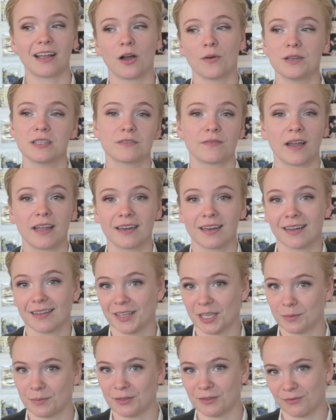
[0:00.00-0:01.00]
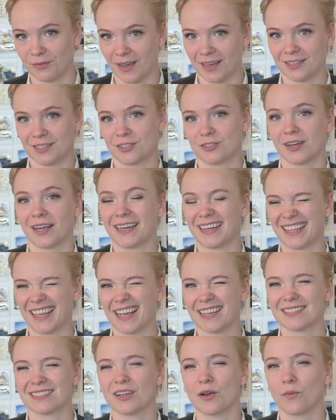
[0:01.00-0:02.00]
always find it a little bit fun to try and
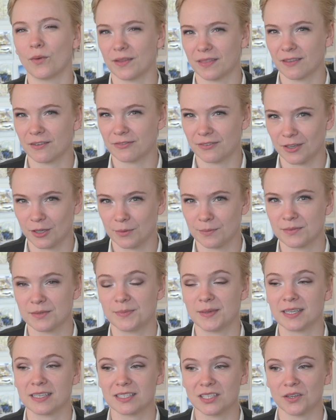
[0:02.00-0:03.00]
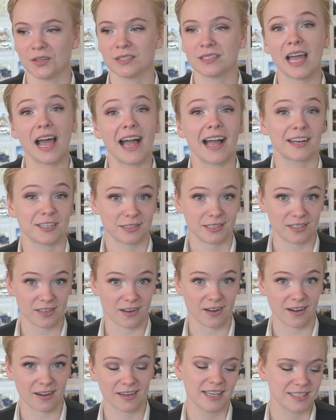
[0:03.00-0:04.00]
guess what the films being sold actually
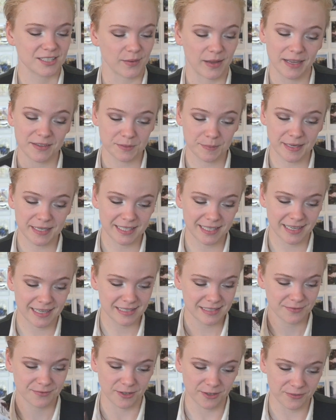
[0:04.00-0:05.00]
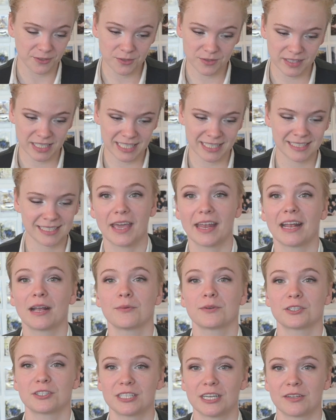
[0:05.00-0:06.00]
are. So I have some ideas for a few of these, and I
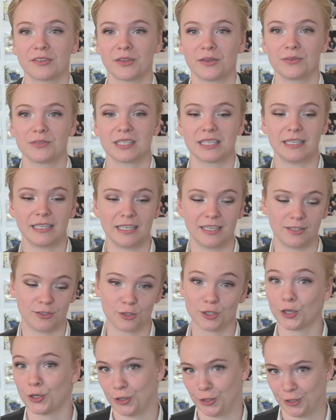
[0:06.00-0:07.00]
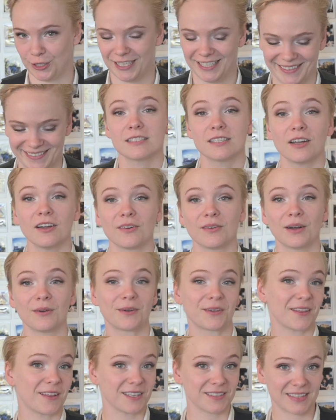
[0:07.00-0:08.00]
will share those in turn. So
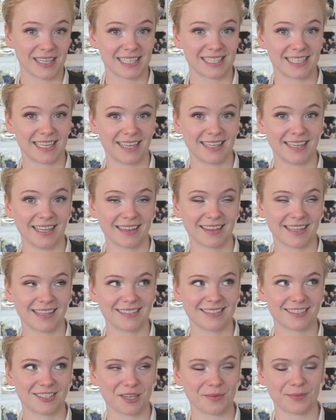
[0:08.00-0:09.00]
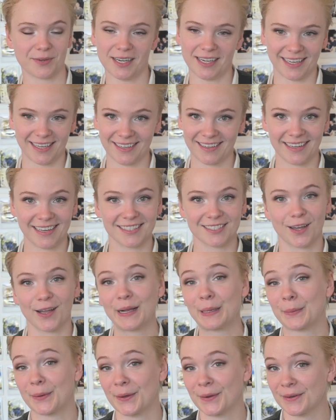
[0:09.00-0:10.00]
with all of that said, let's jump right in and
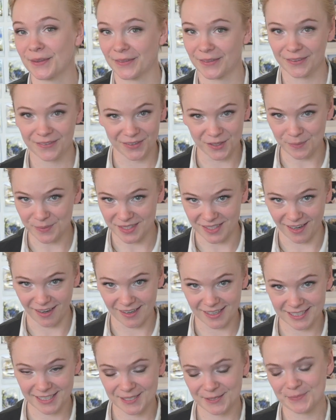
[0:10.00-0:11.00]
talk about the film stocks.